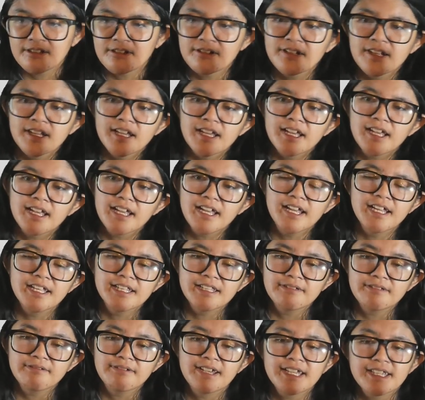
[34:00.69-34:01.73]
Anyways,
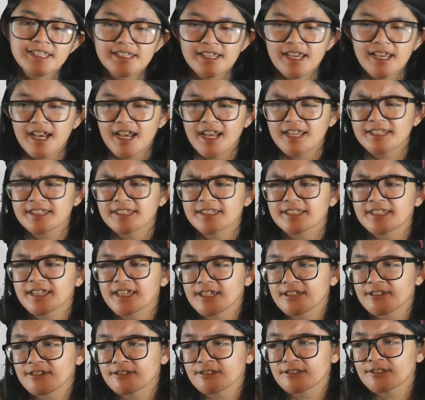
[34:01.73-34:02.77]
guys, thank you
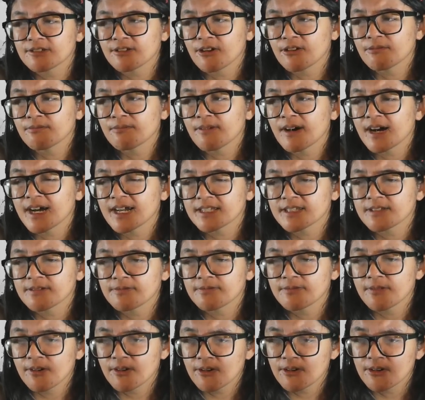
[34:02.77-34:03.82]
so much
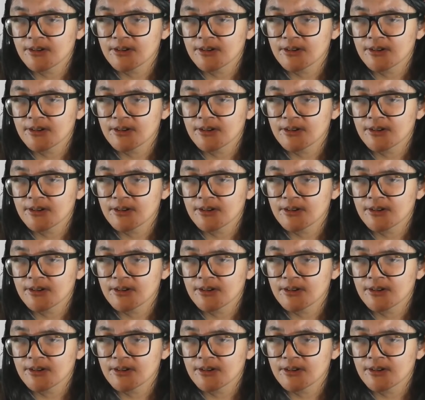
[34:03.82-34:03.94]
for